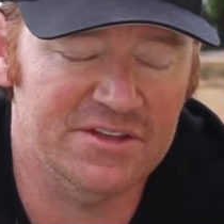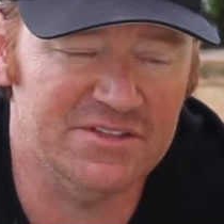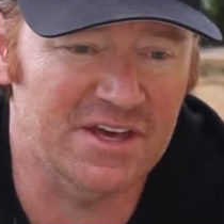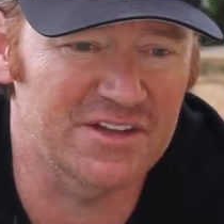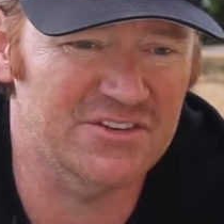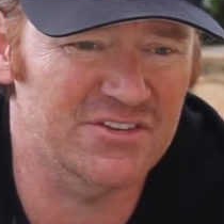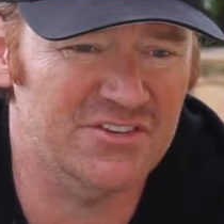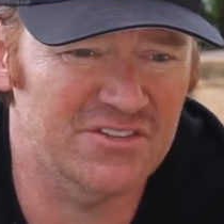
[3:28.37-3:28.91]

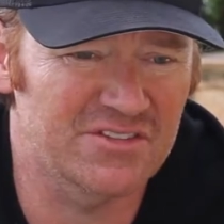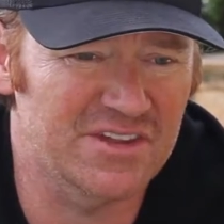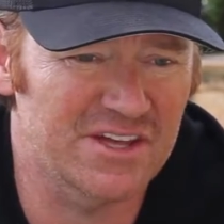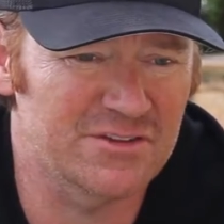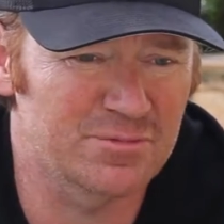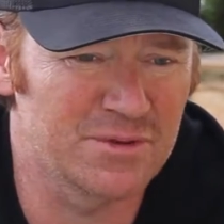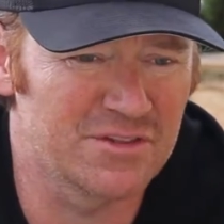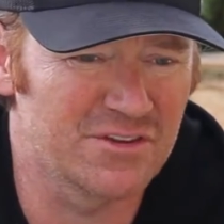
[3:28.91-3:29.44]
that's
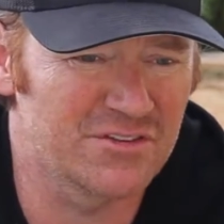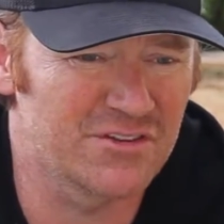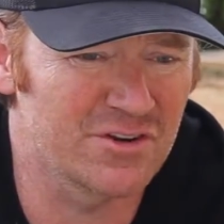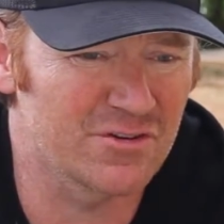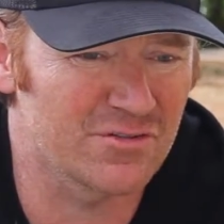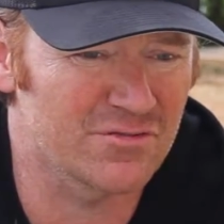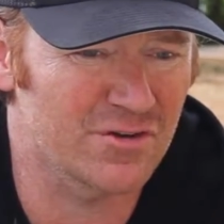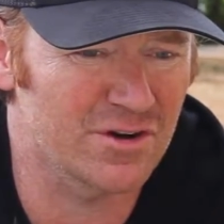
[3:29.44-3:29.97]
been the
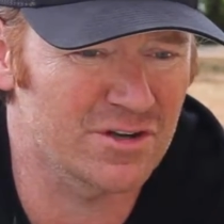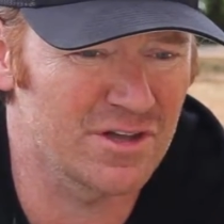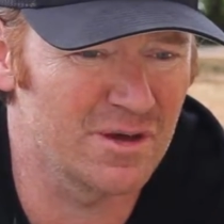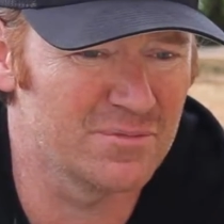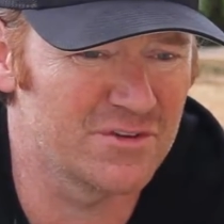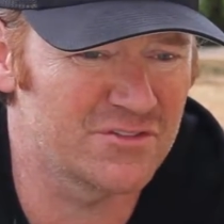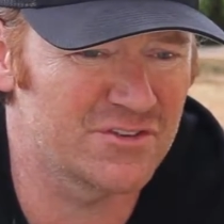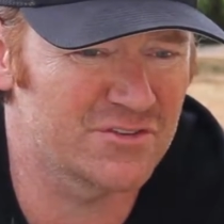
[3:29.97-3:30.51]
secret for our
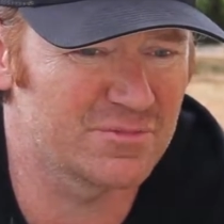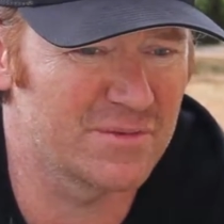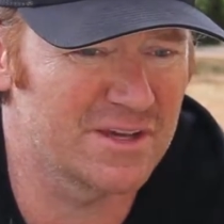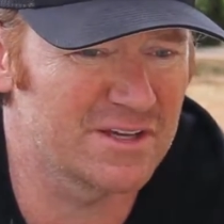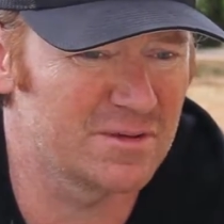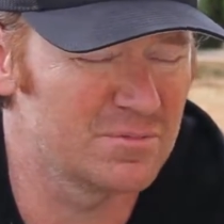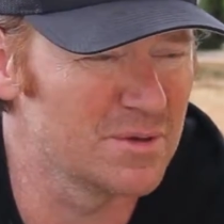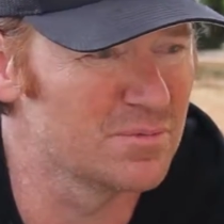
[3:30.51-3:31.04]
club, is just
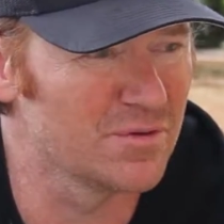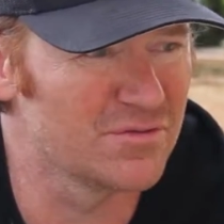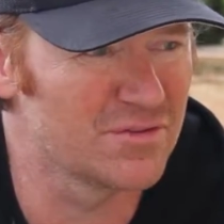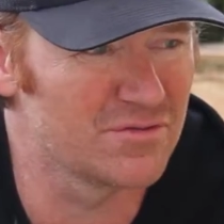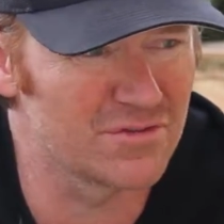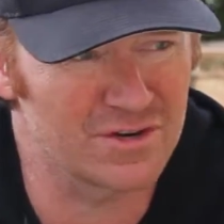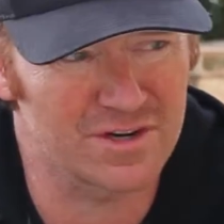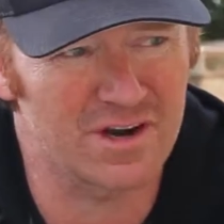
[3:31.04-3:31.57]
making people
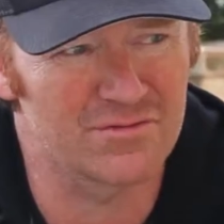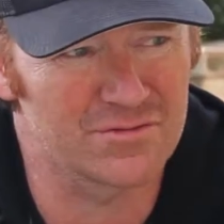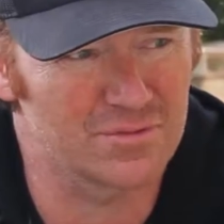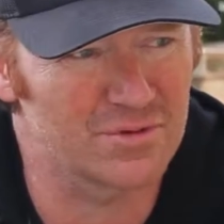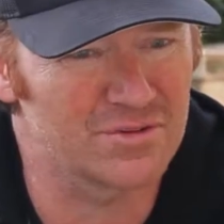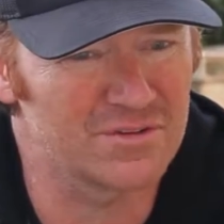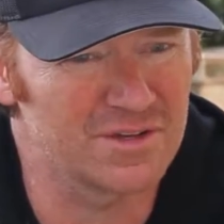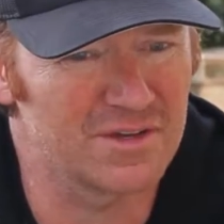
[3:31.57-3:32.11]
feel very
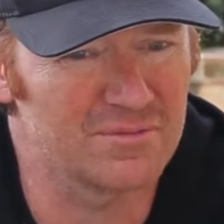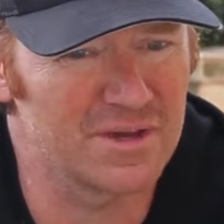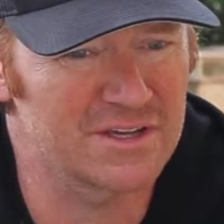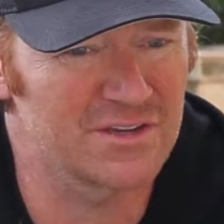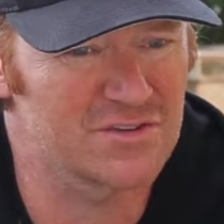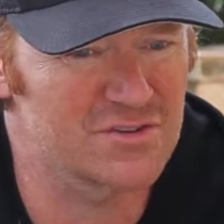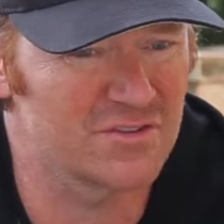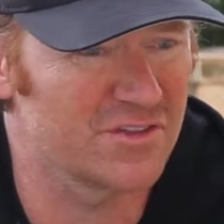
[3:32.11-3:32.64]
comfortable and
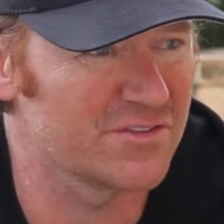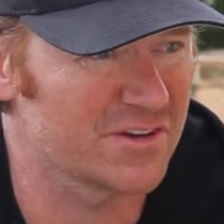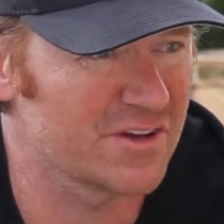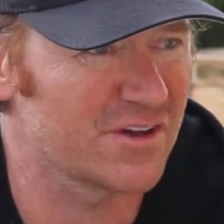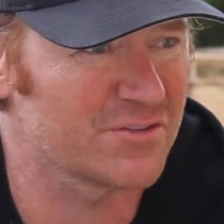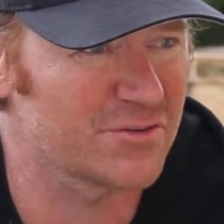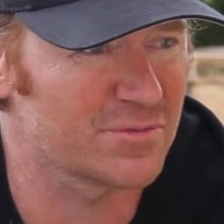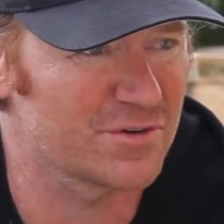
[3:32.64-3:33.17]
making sure that the
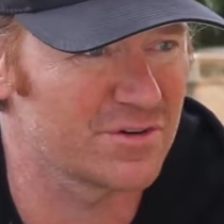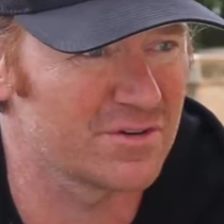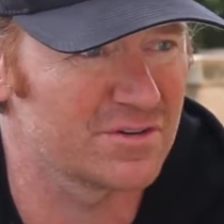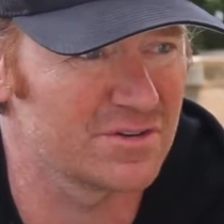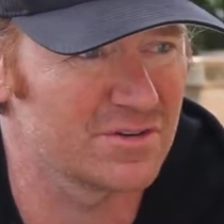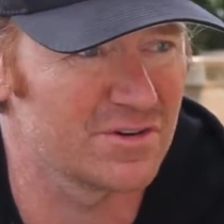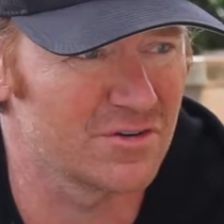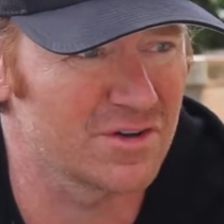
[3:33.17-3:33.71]
customer,
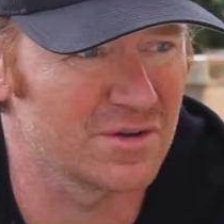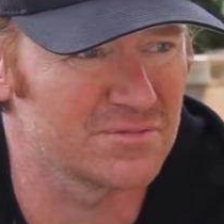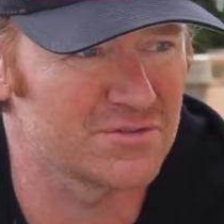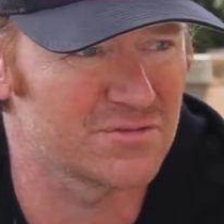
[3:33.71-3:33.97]
you know, comes